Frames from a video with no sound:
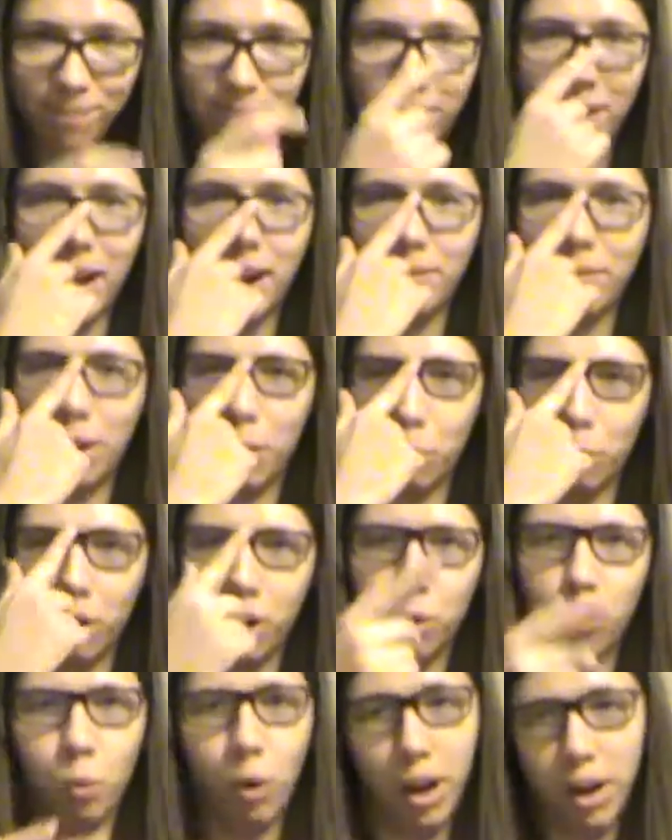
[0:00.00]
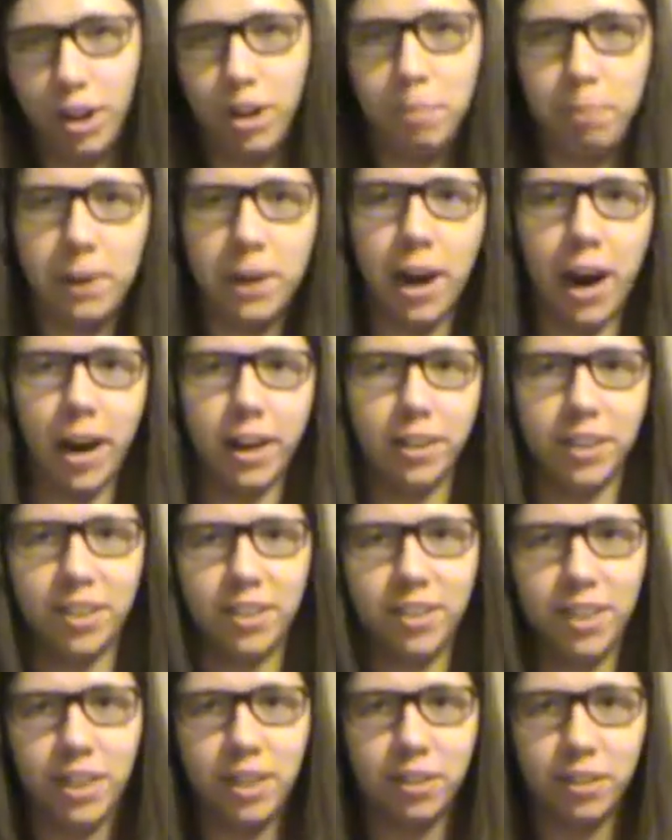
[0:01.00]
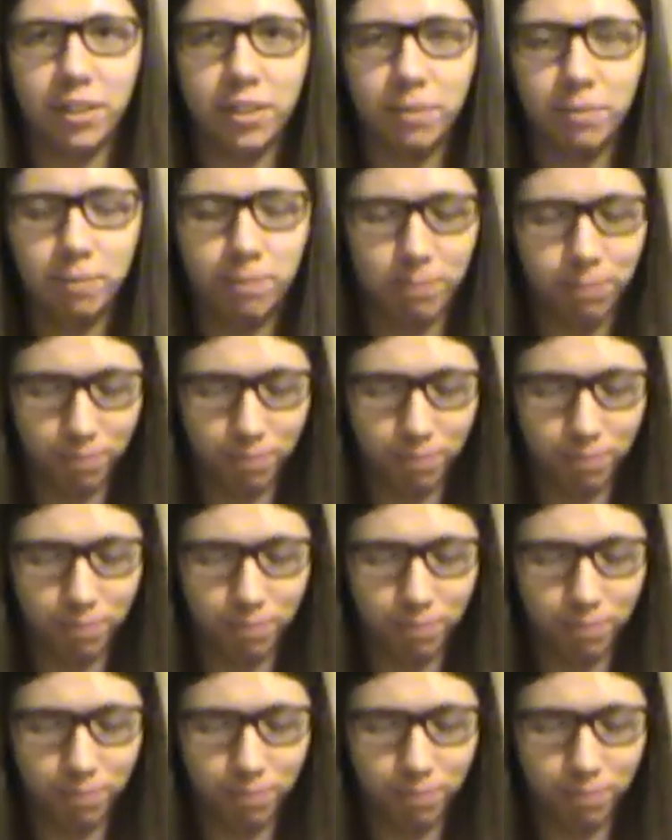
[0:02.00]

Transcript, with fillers: Yeah, I wonder what is behind the scenes.